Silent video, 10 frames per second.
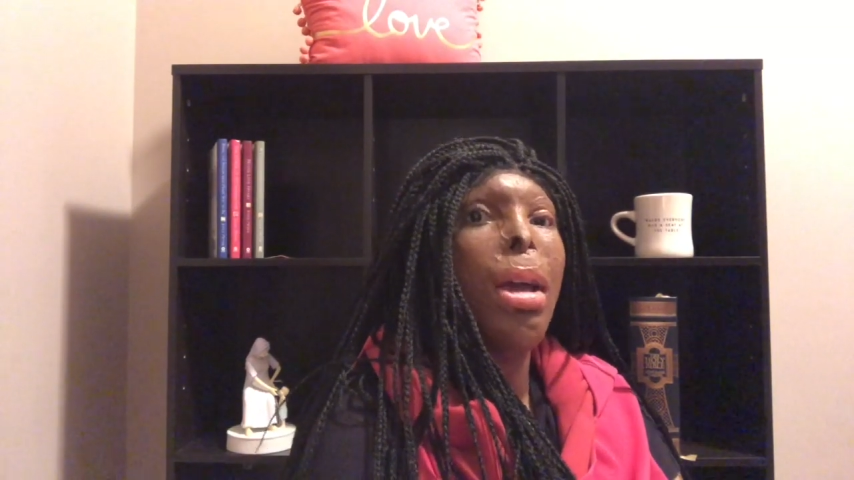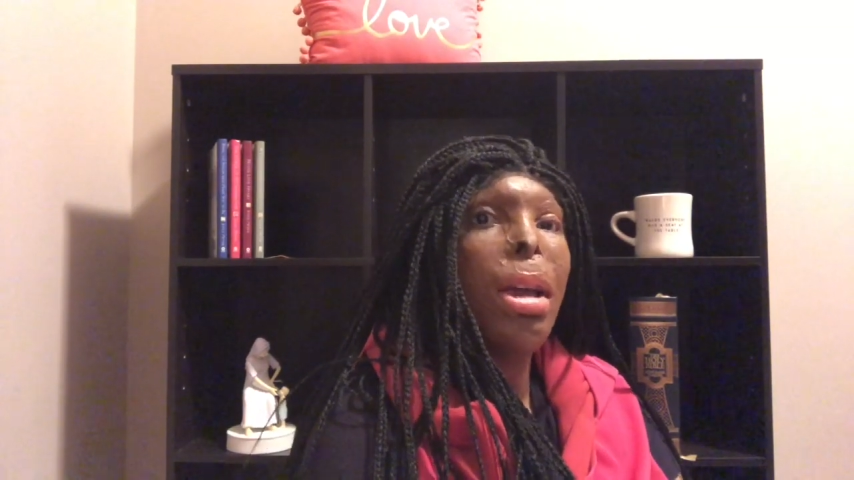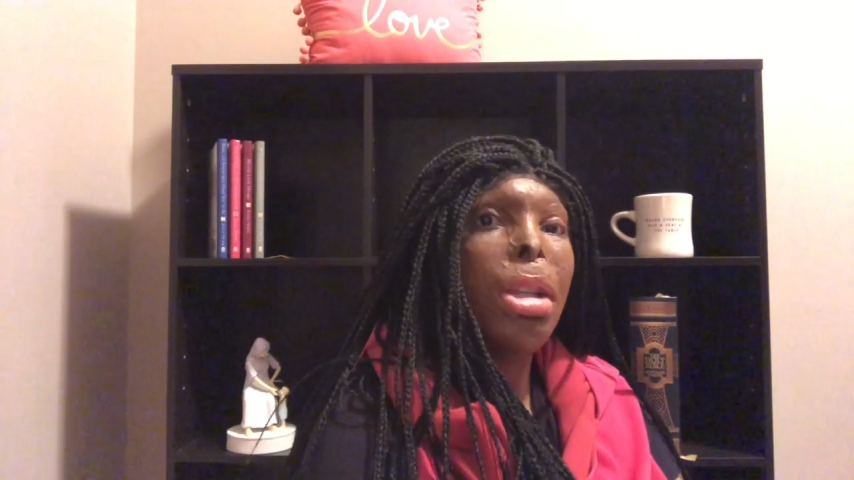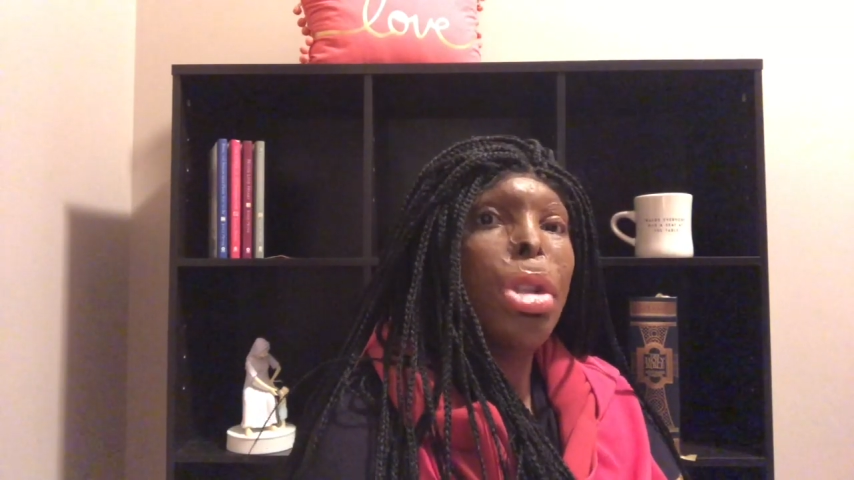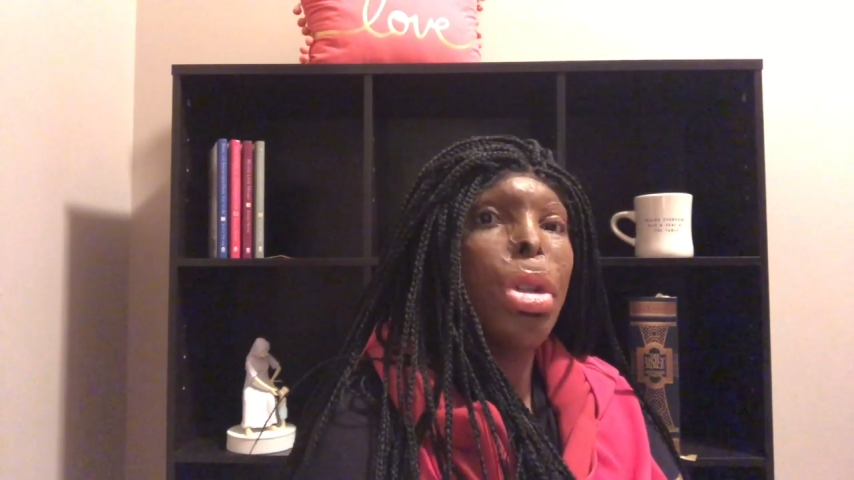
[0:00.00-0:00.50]

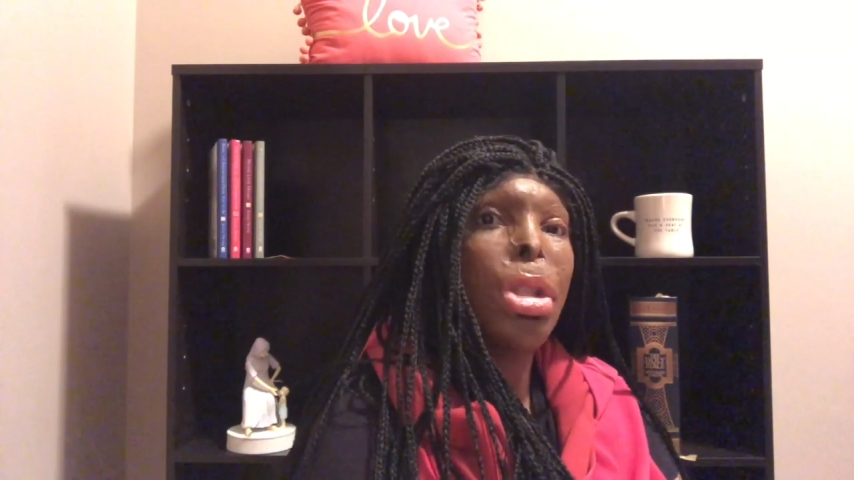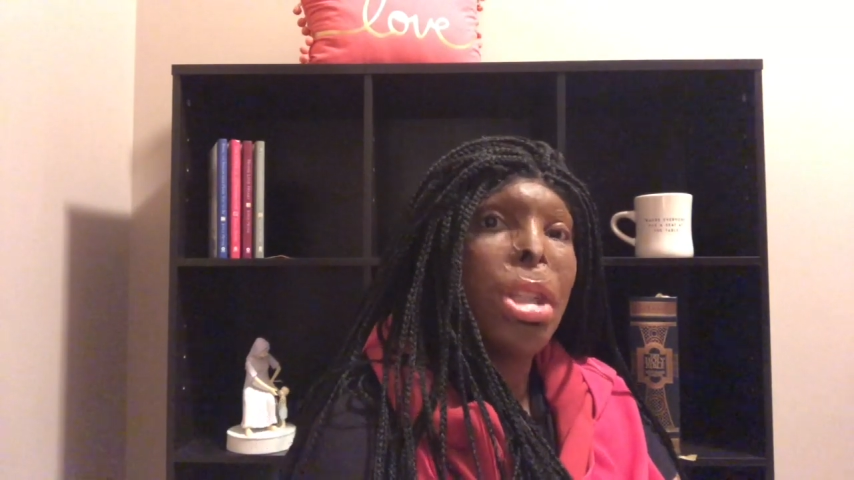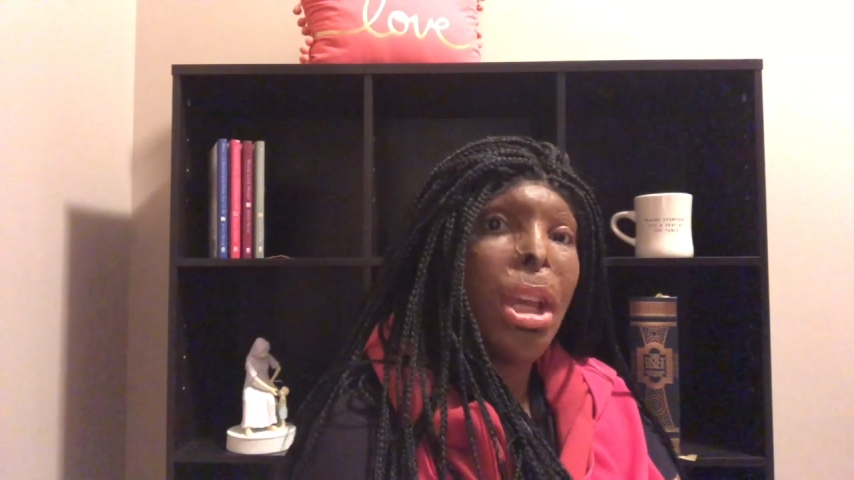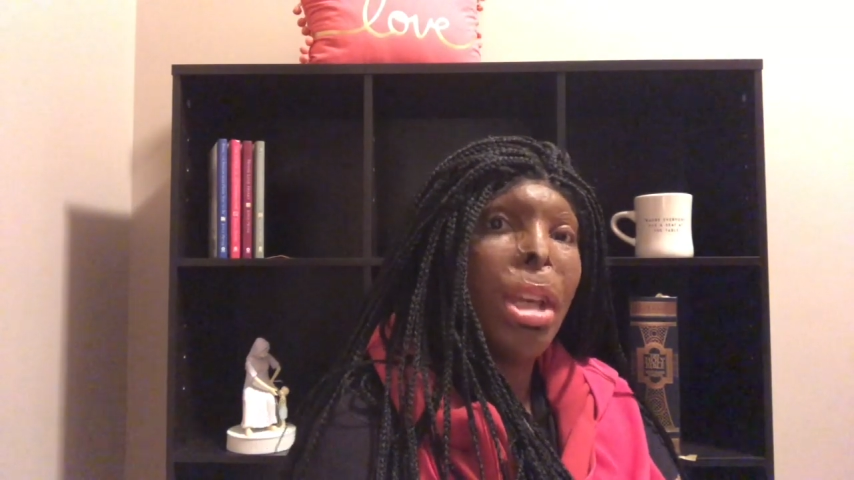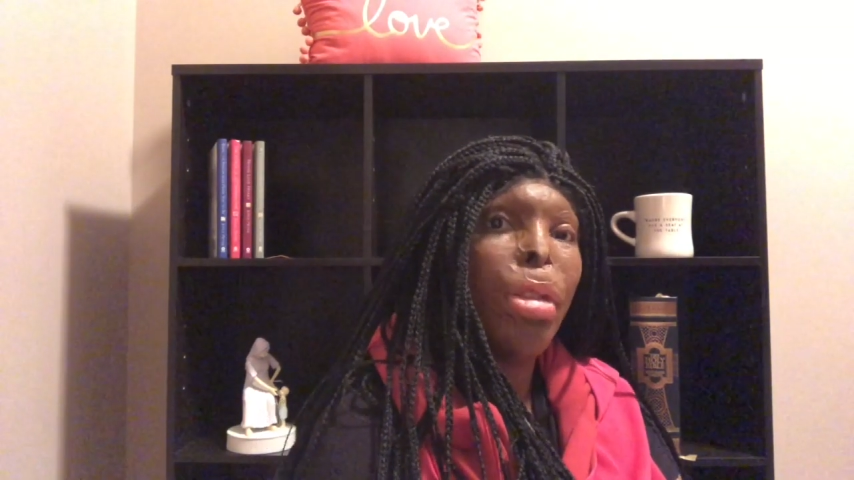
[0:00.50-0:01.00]
as your
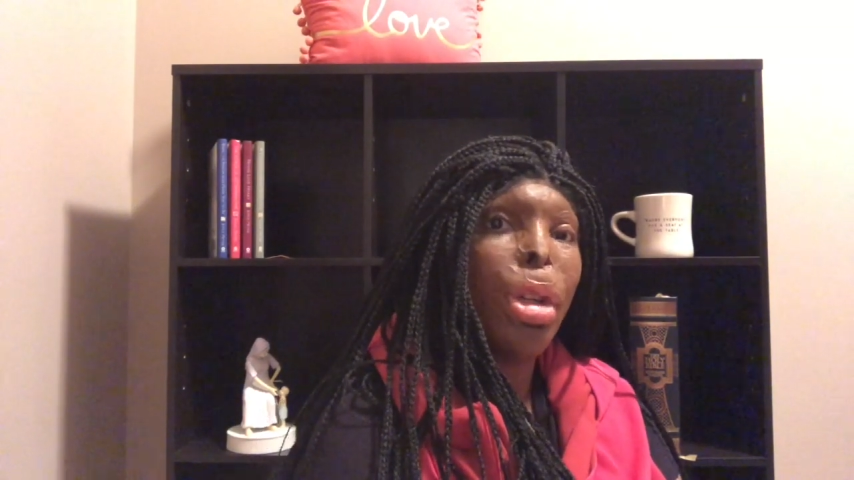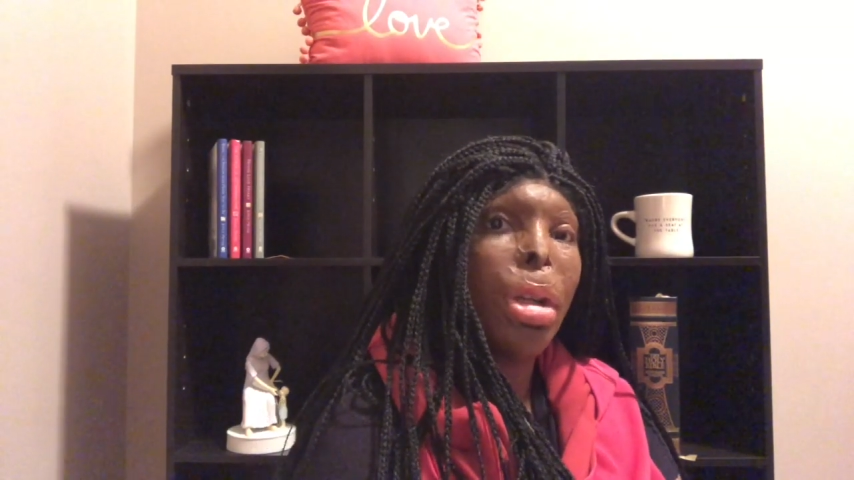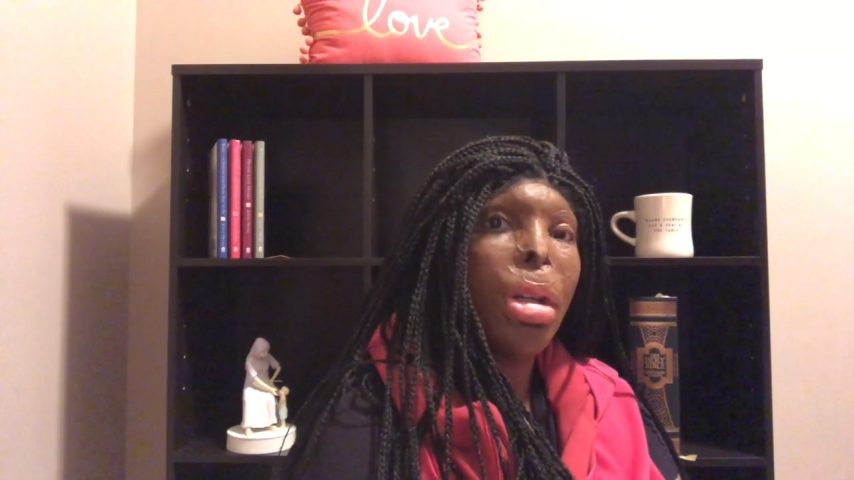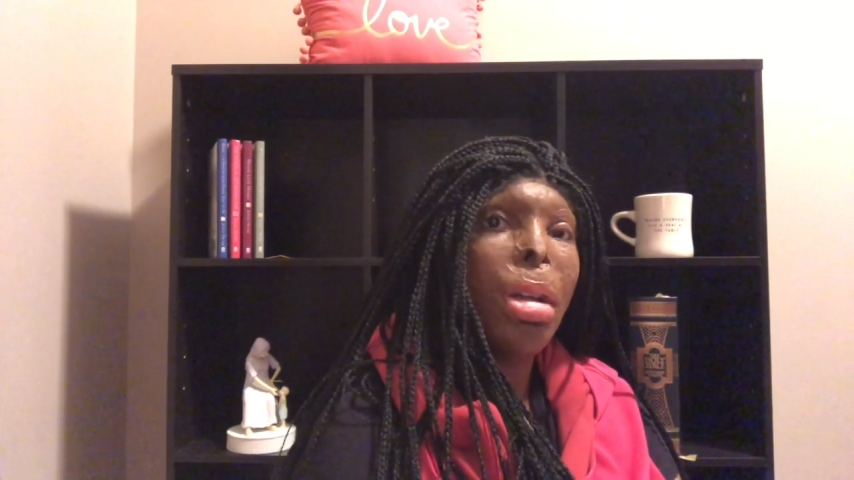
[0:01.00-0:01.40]
Savior,